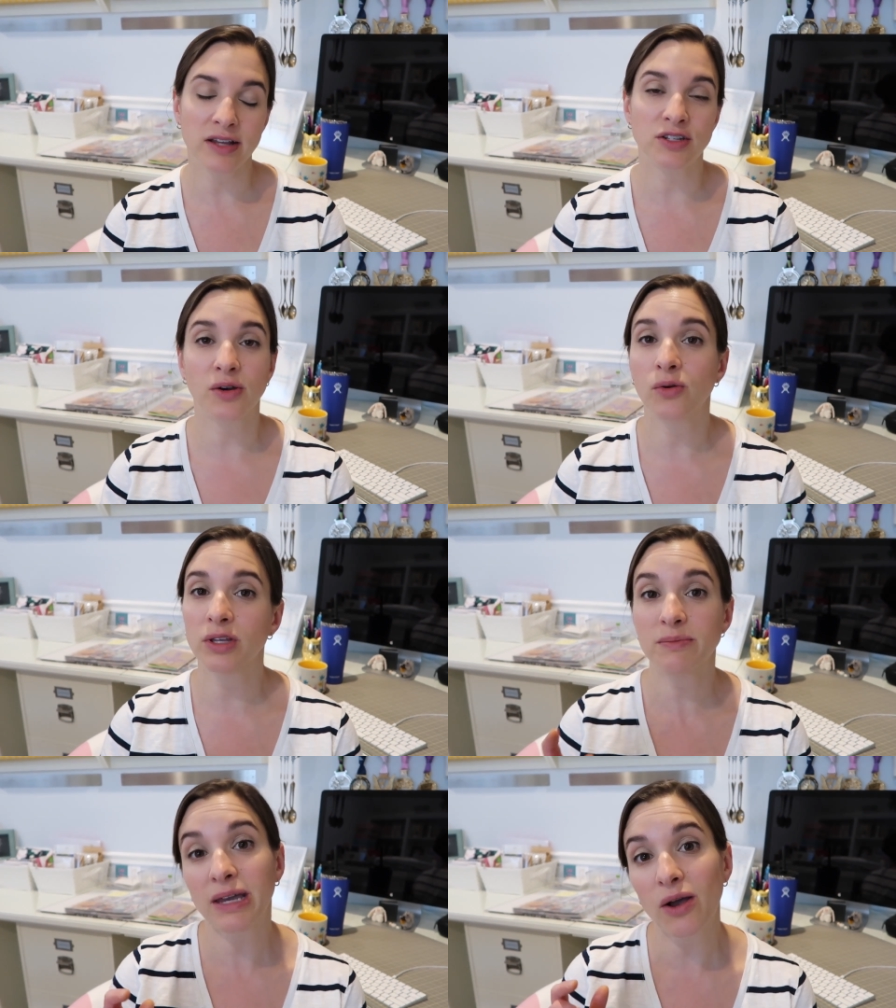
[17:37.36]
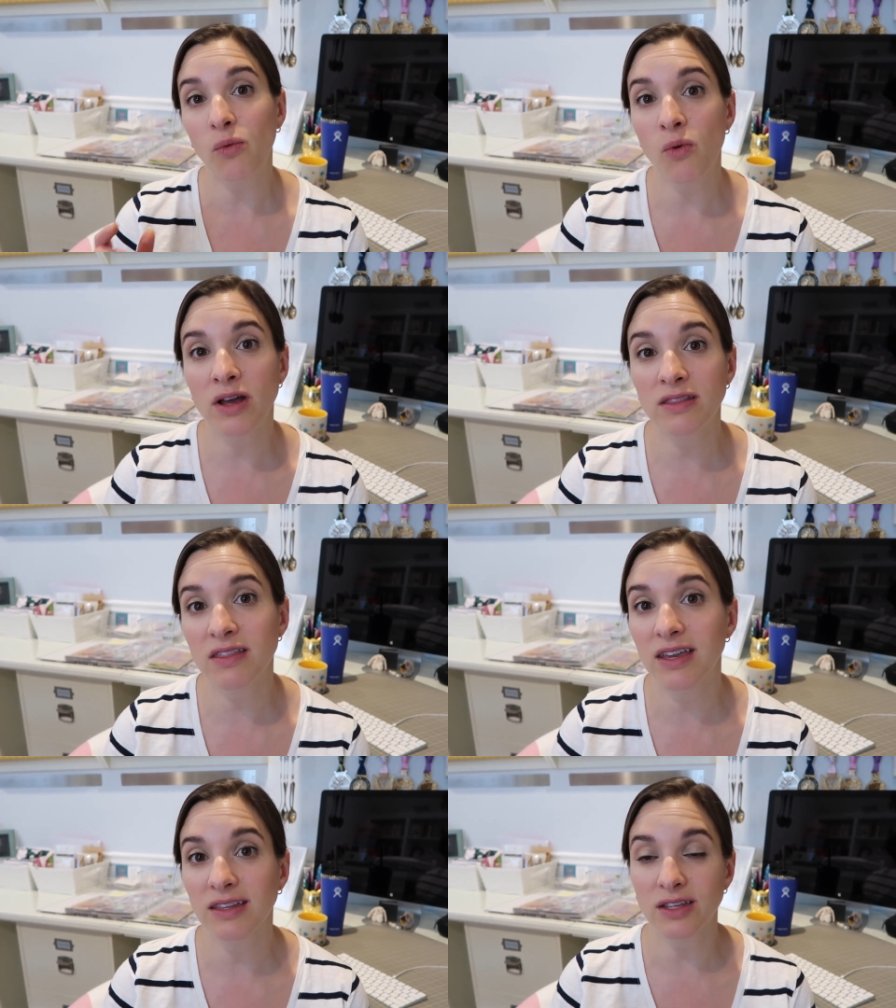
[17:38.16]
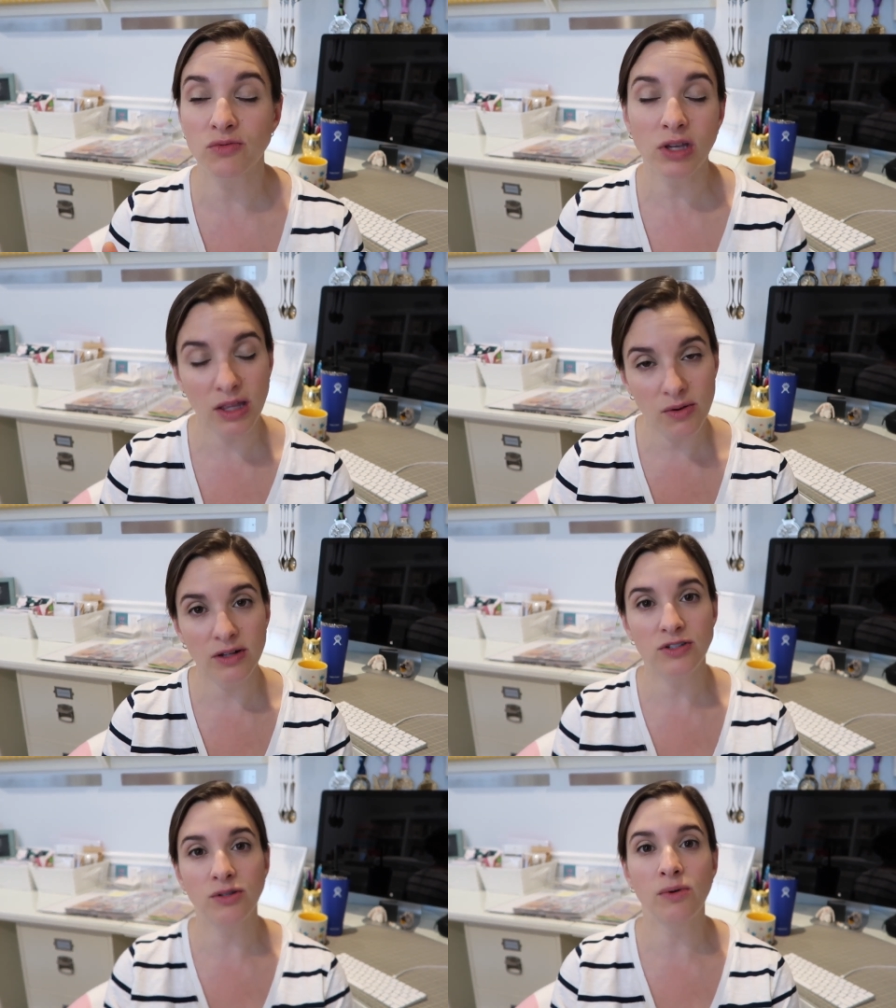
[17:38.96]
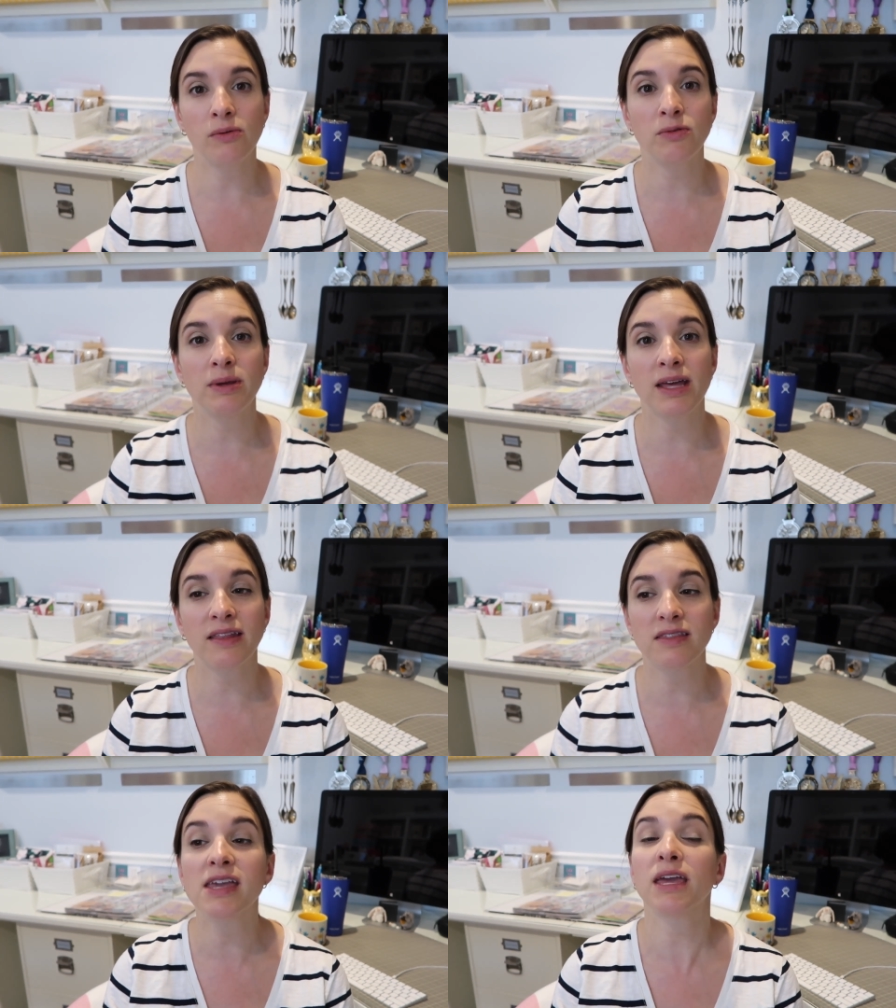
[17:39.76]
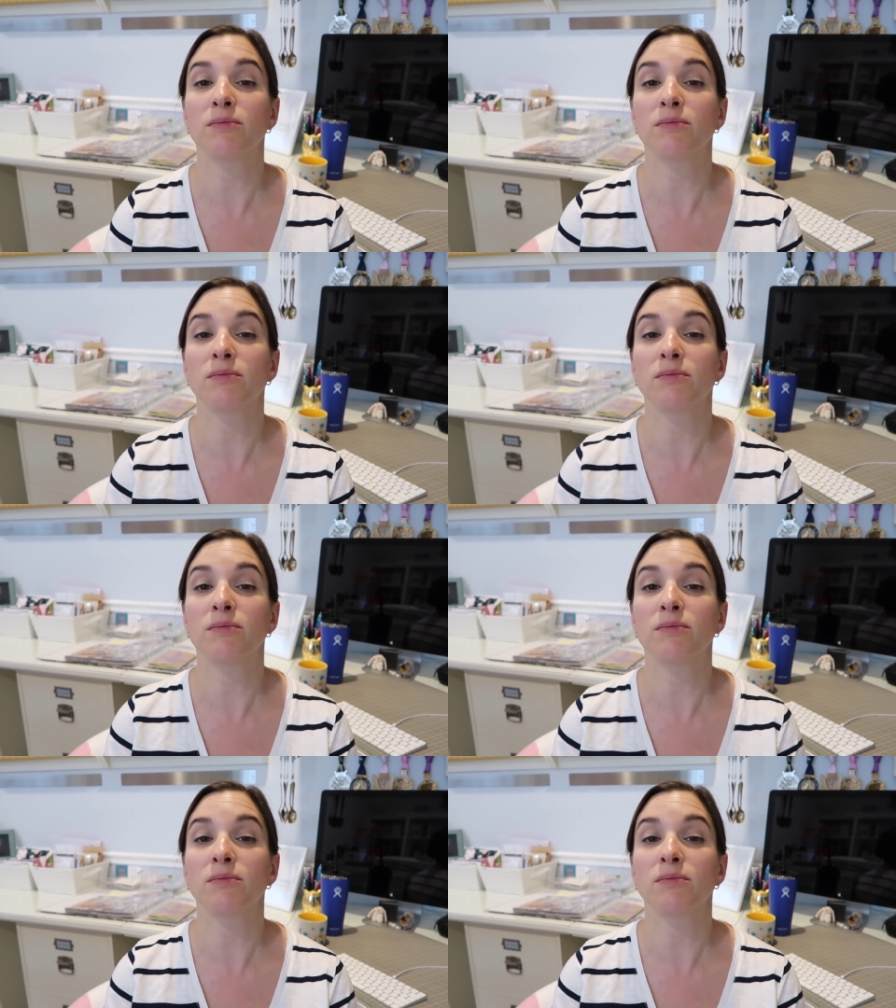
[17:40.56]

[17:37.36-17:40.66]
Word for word: had to only pick one thing that they really want to do, what would be that thing?